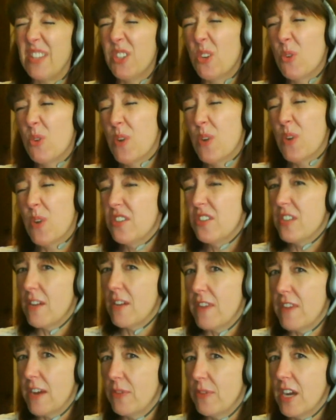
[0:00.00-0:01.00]
not so
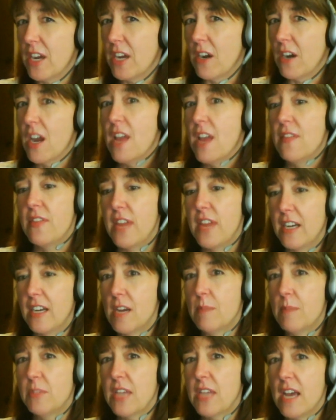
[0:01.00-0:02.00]
great stuff out there
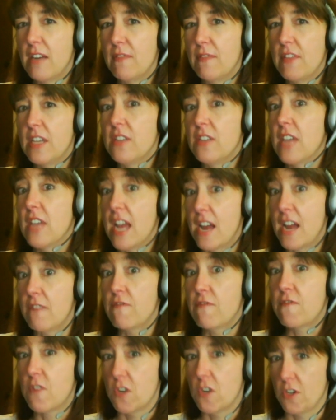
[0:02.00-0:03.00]
that comes out
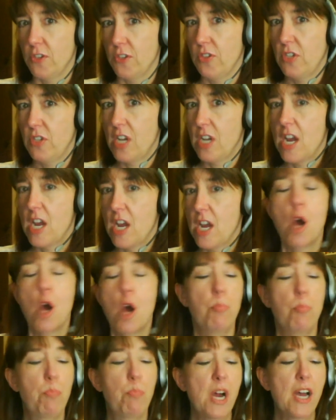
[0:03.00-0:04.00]
of this at
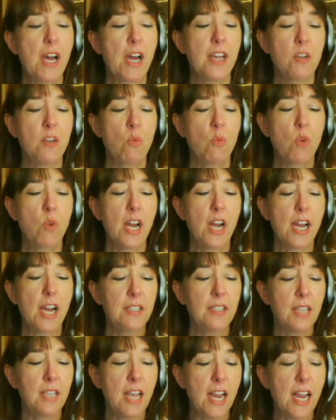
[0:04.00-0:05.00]
first.
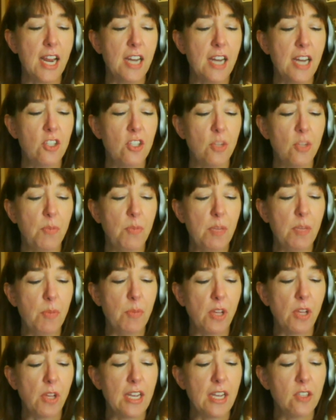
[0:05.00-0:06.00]
But what I
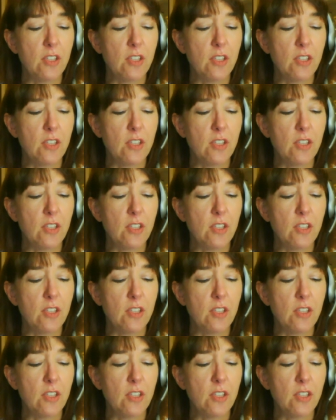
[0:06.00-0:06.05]
say to